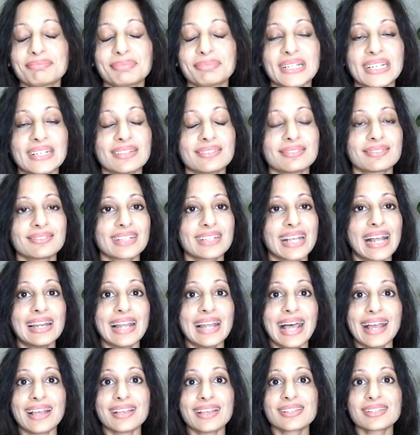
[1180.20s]
but
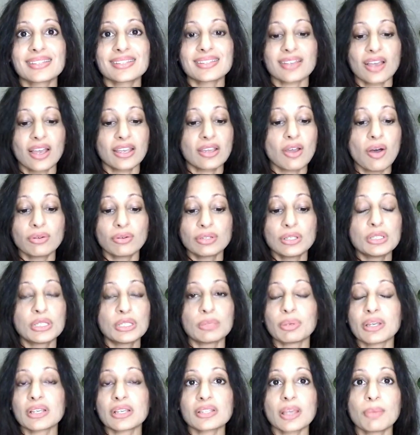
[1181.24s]
alas I can't use
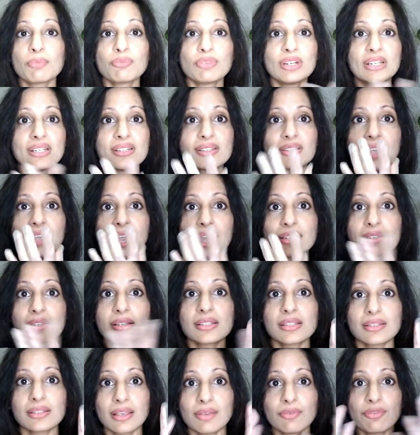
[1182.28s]
it because I'm really scared
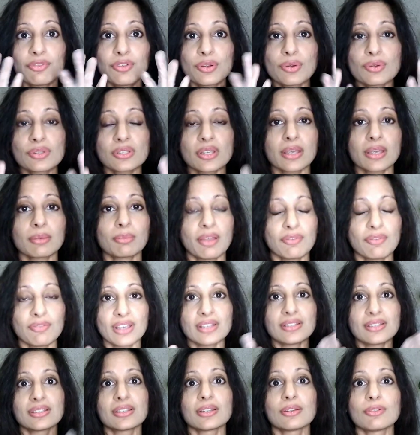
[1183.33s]
because it feels like my
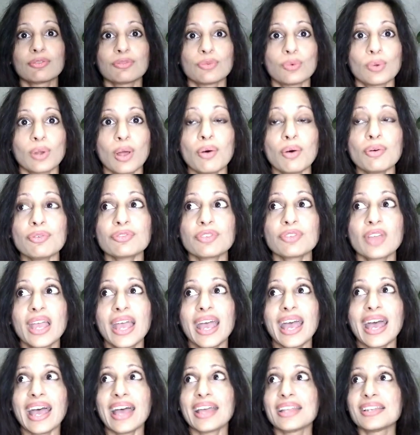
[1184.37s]
face is going to fall off
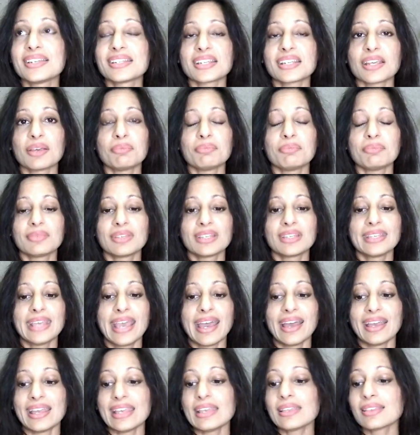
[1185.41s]
and um,
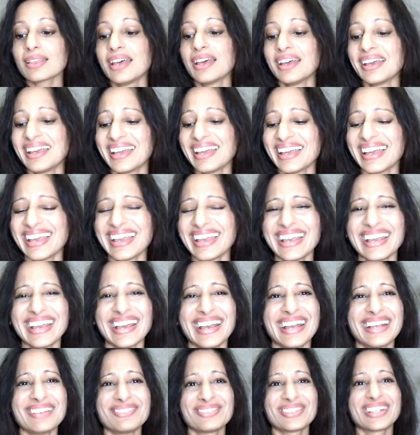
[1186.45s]
yeah either
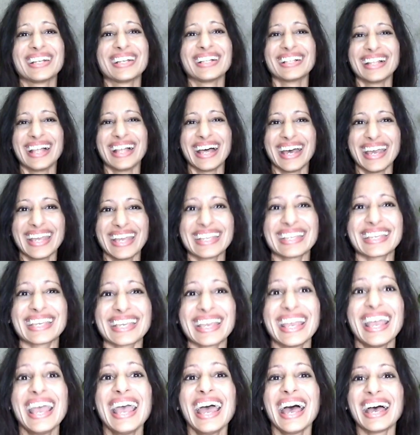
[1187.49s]
I, feel
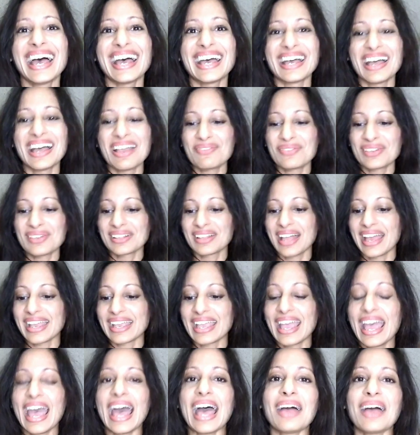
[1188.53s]
like, I feel
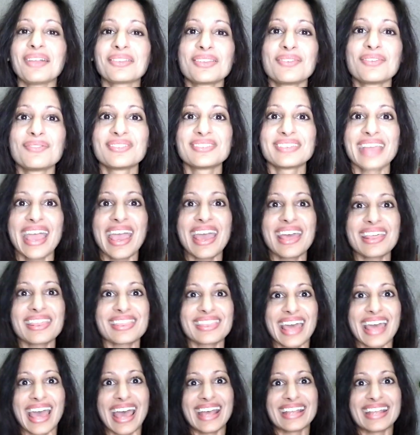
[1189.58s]
like out of death
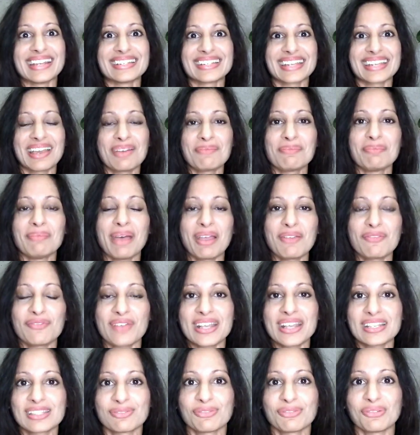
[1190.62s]
and um, my
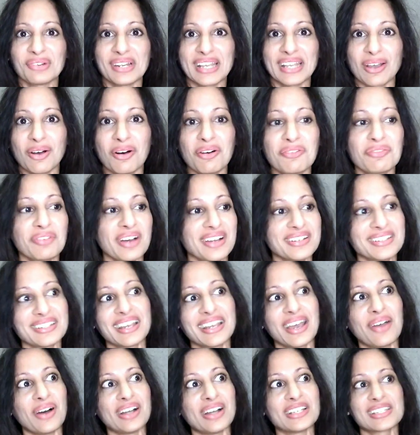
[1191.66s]
face falling off I don't
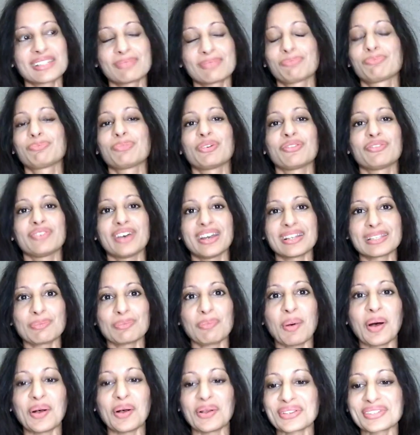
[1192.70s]
know I just prefer to
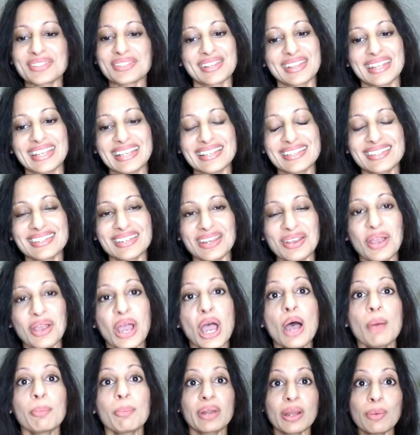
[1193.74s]
pass on these two
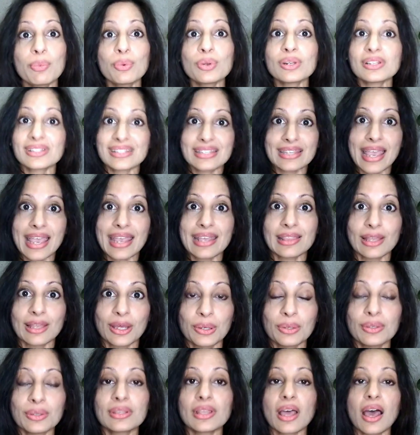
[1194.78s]
but I would say
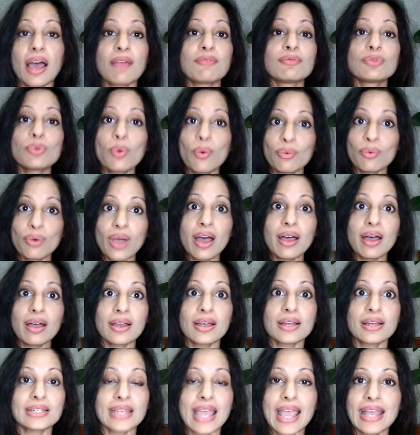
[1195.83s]
though that I've not
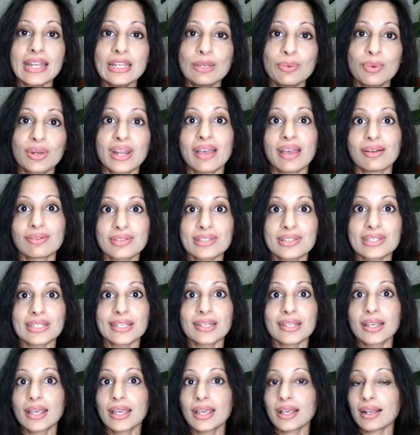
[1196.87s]
heard anyone else
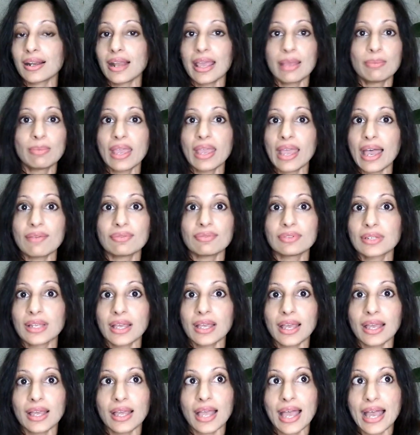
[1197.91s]
claim they haven't
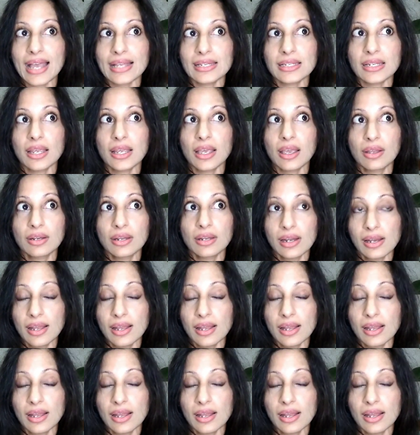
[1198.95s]
had an